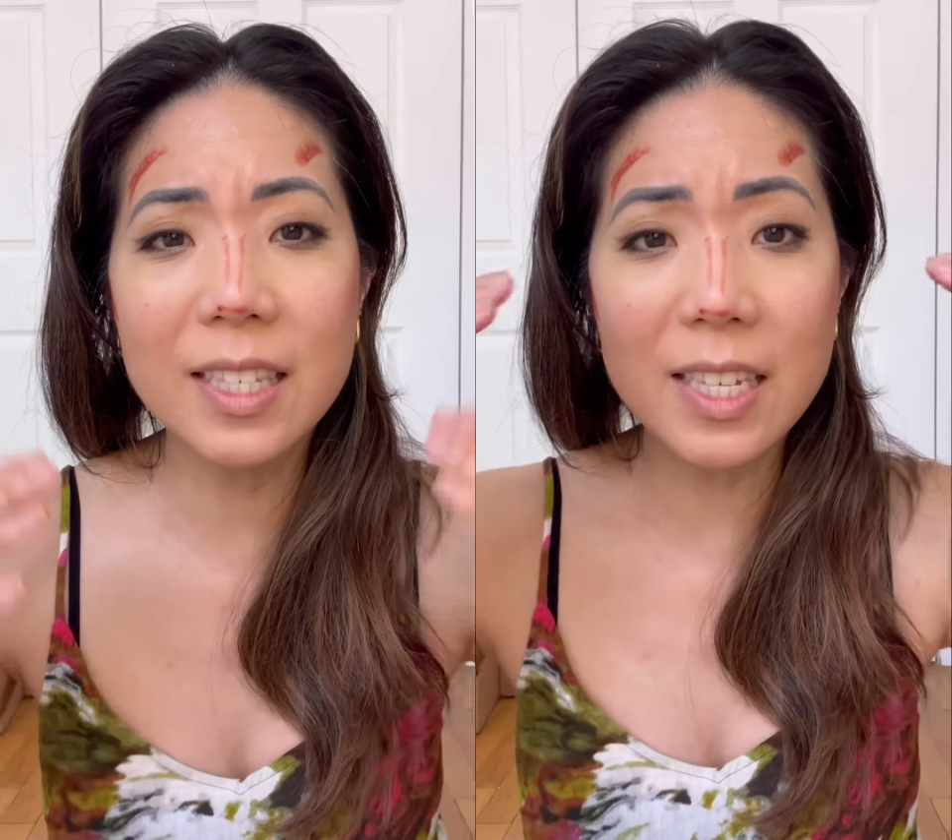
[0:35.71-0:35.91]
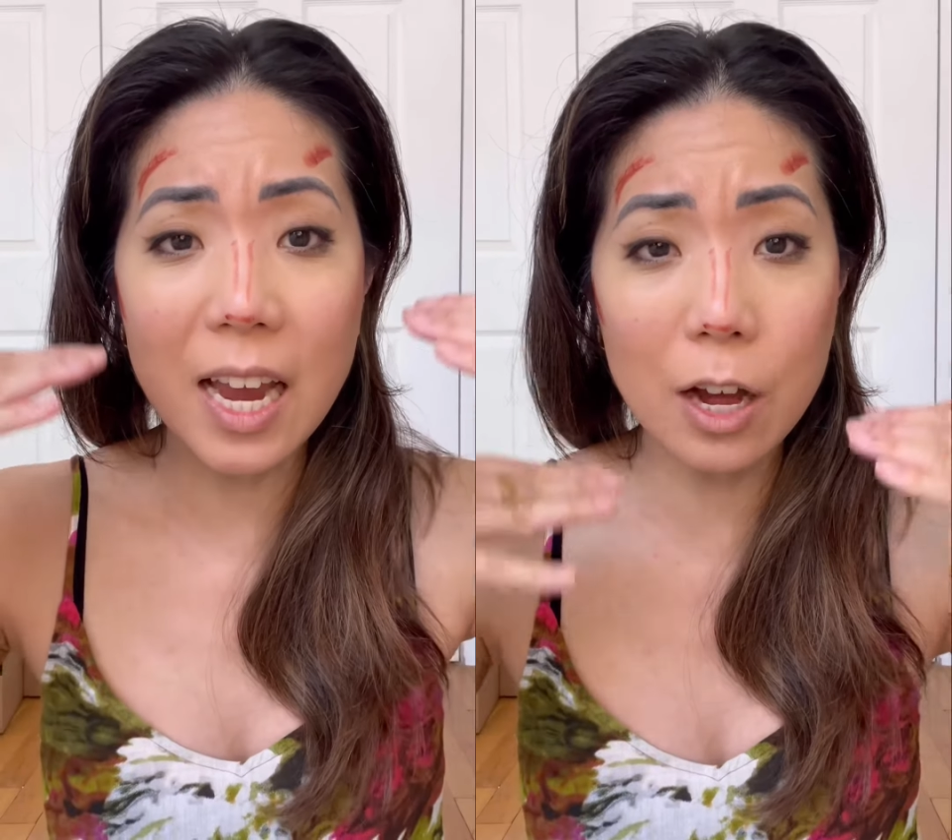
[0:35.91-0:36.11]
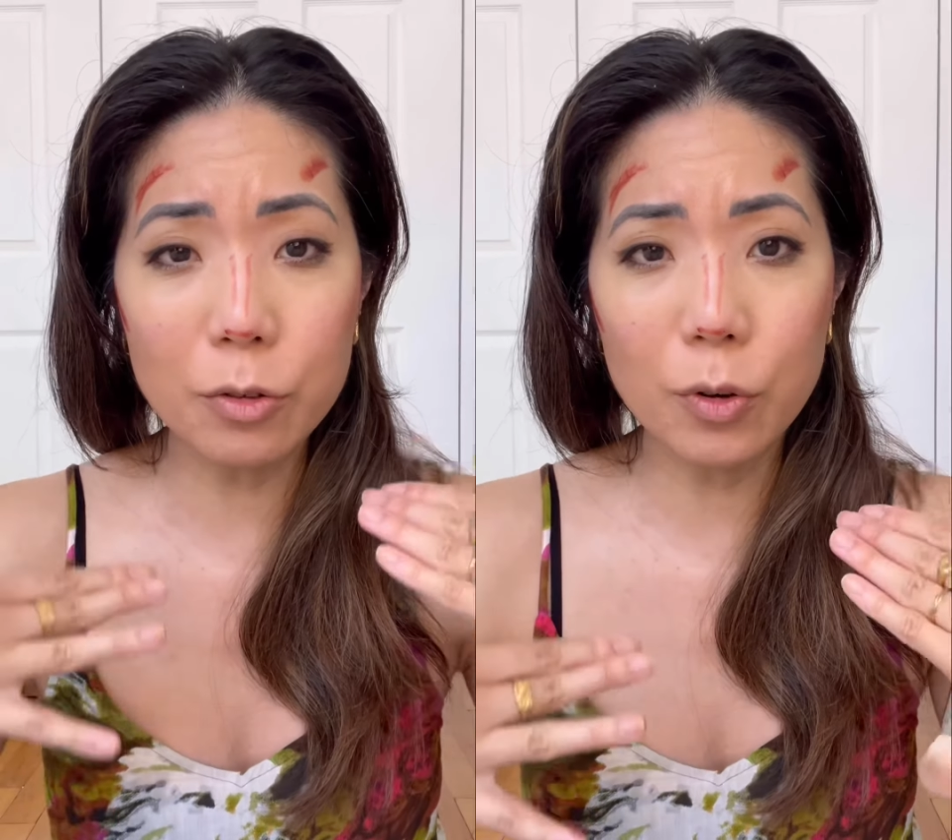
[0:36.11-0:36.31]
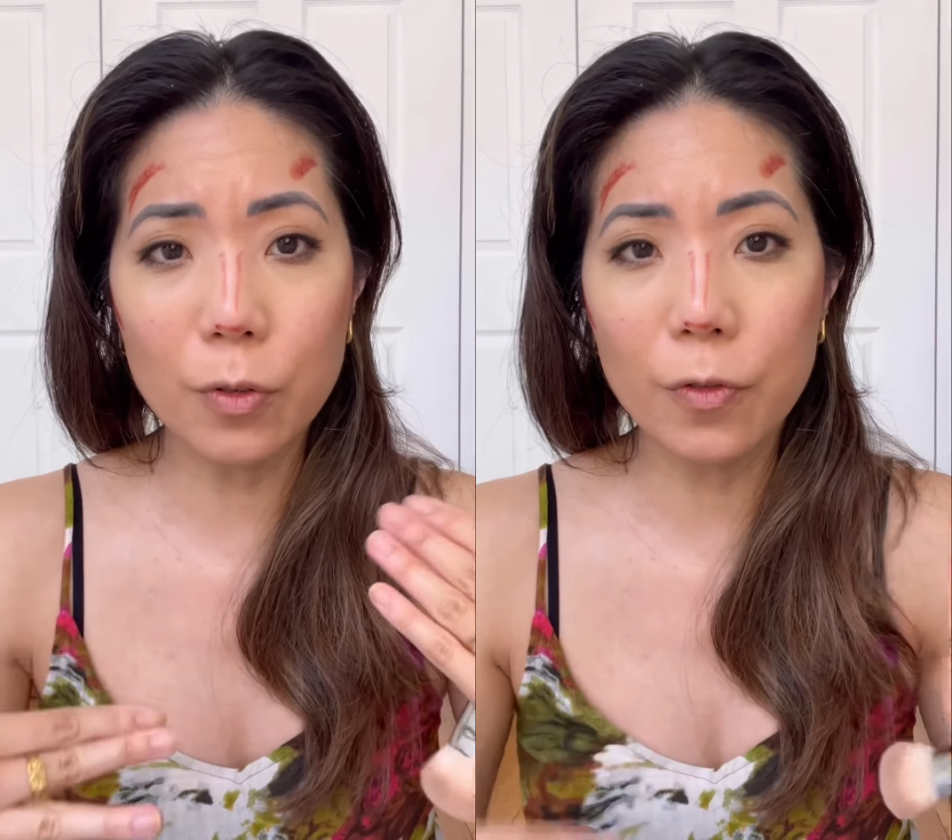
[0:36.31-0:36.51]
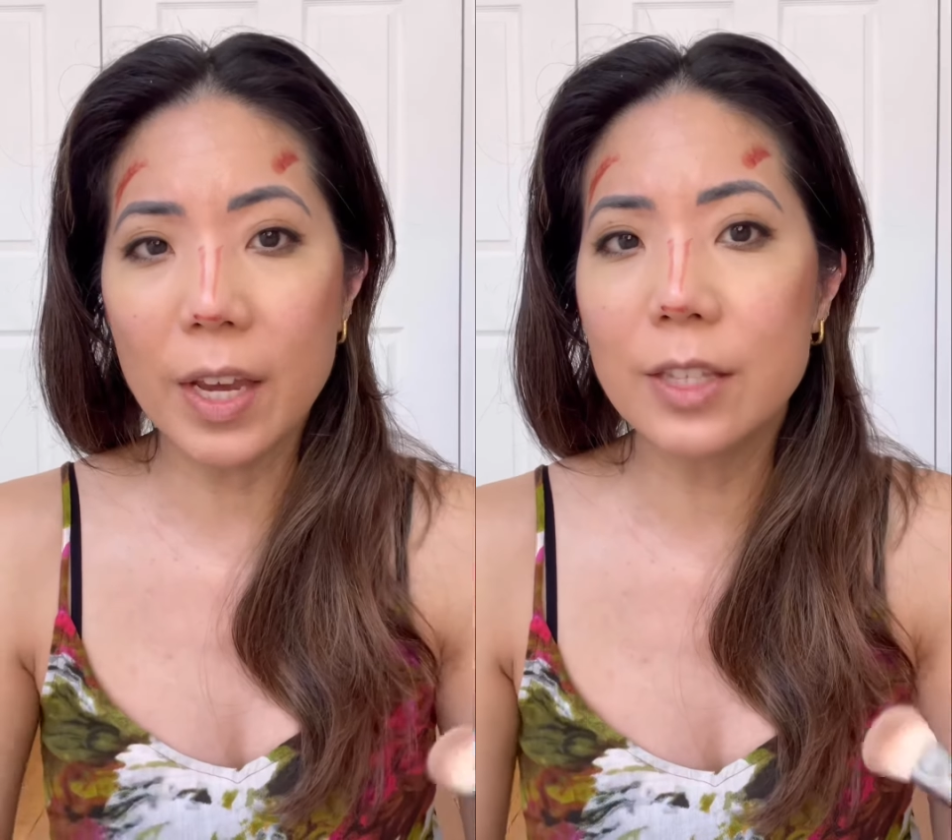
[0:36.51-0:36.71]
down your
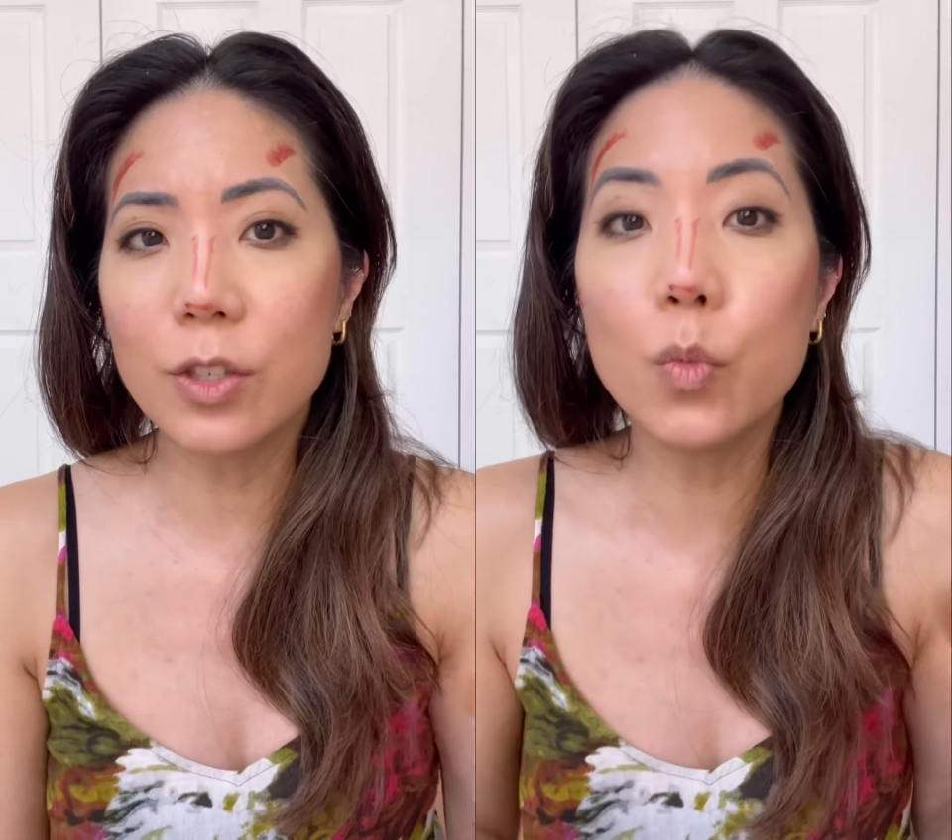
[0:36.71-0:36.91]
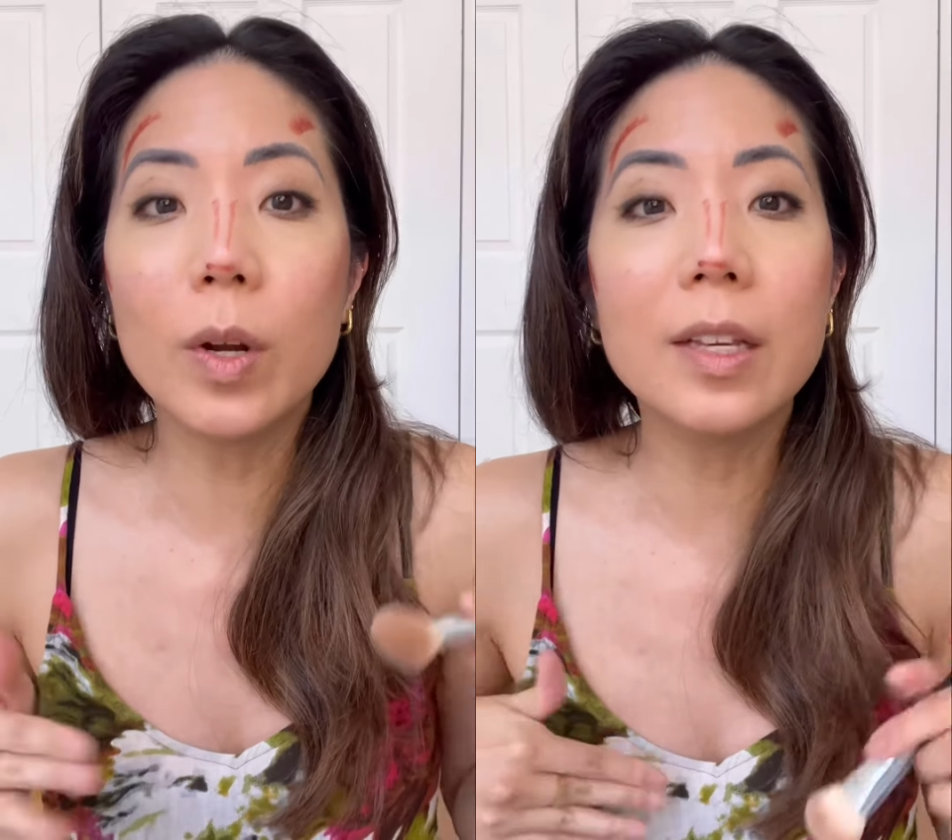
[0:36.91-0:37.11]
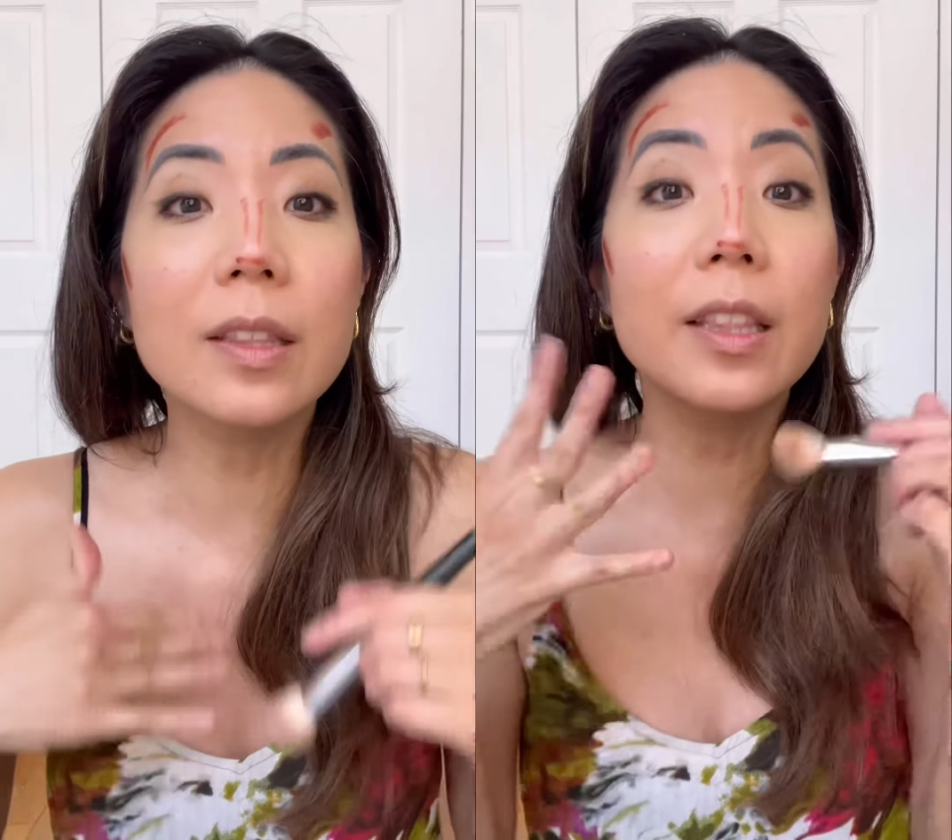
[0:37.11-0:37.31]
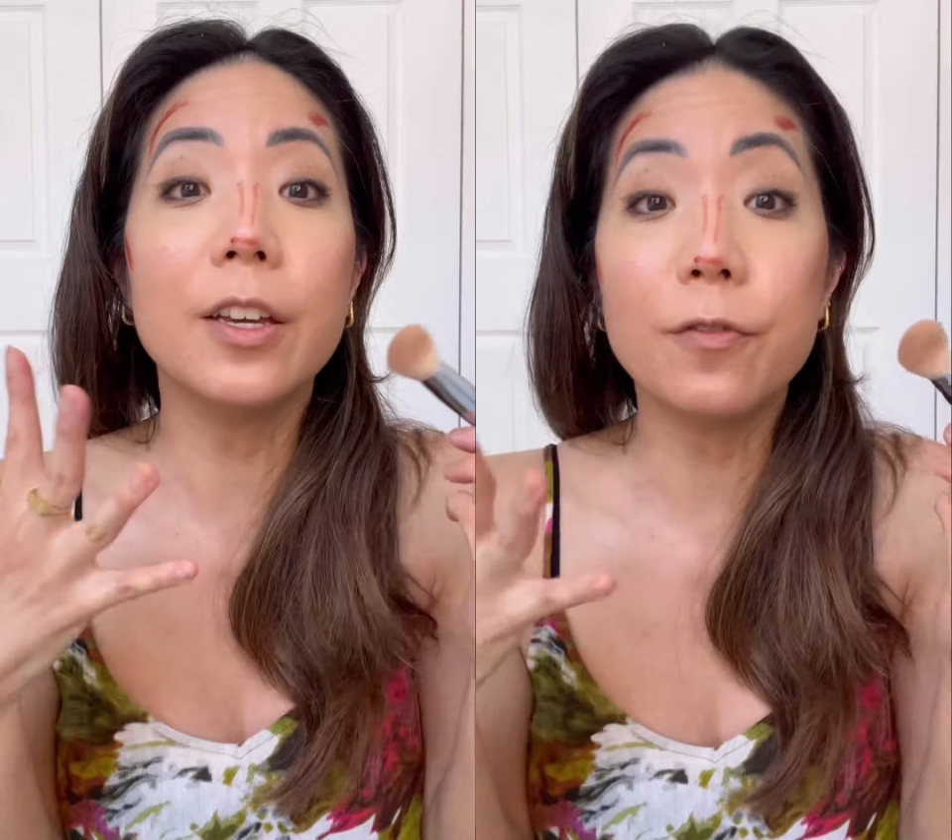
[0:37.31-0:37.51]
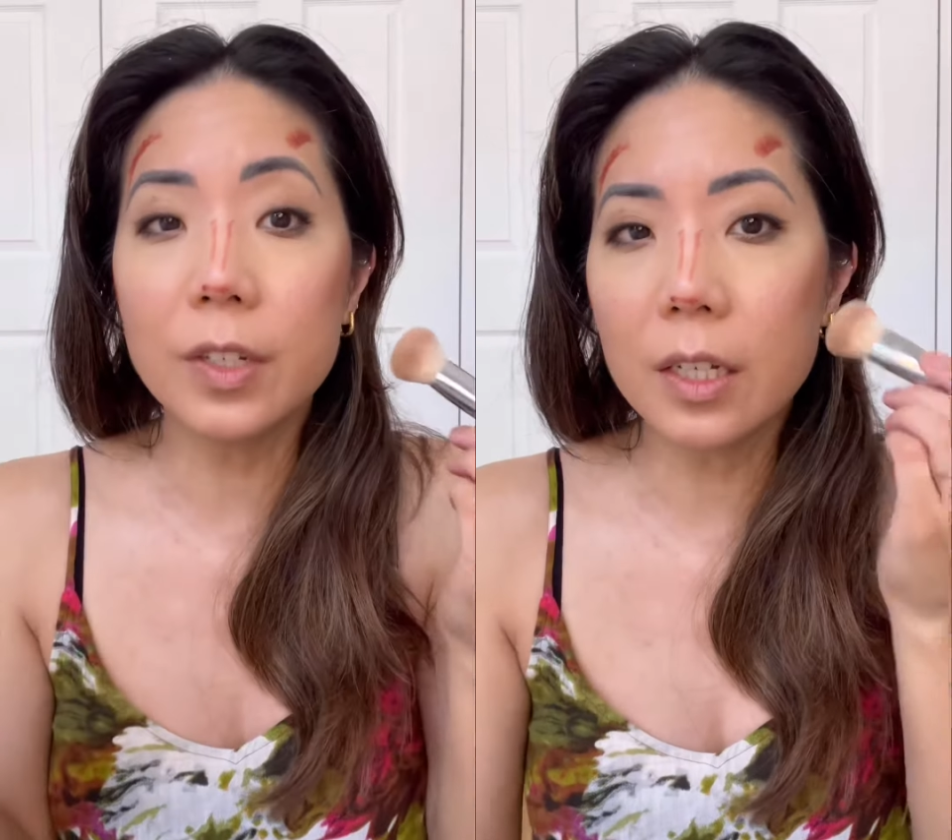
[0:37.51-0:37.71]
face. You want it
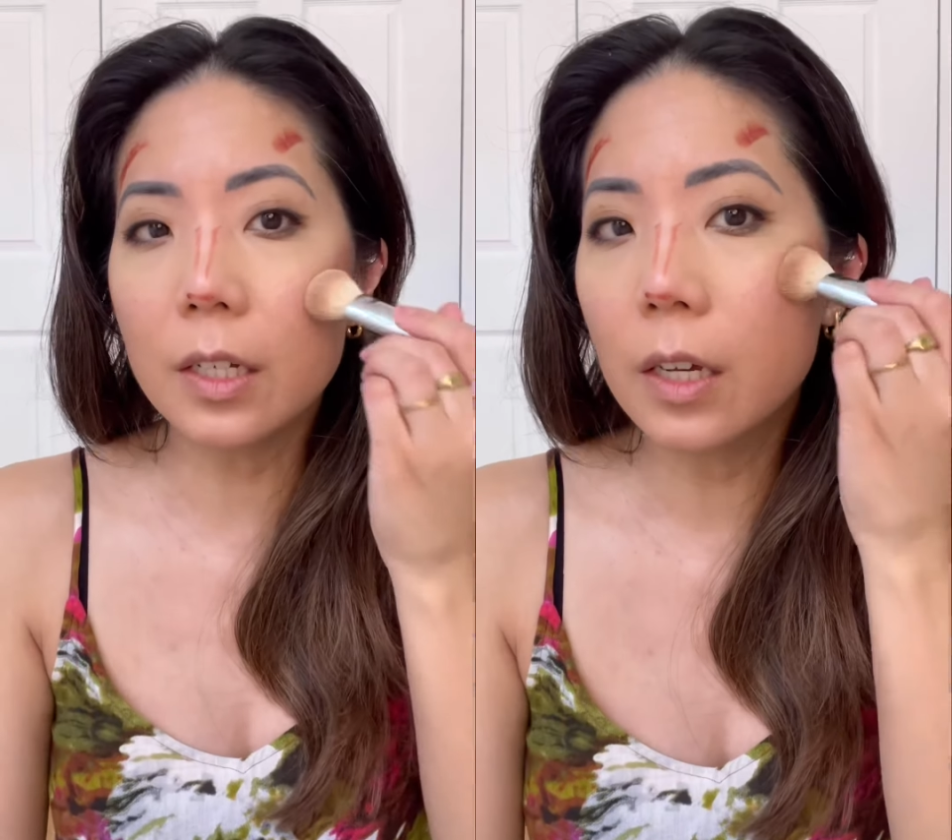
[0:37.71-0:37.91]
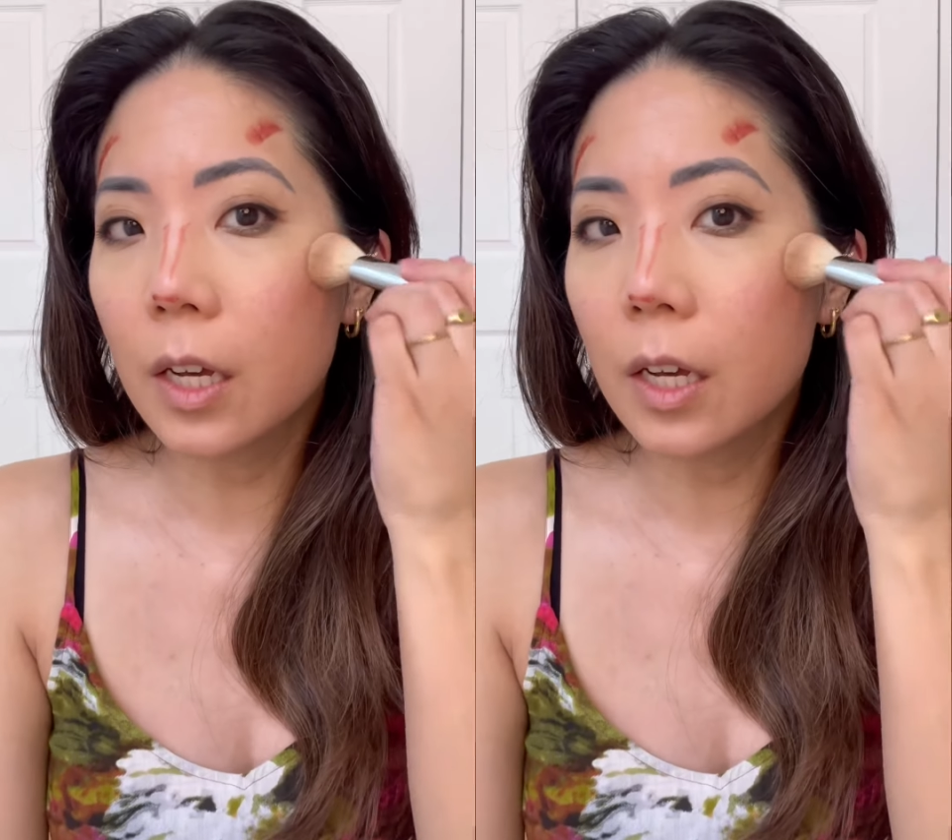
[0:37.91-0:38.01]
lifted.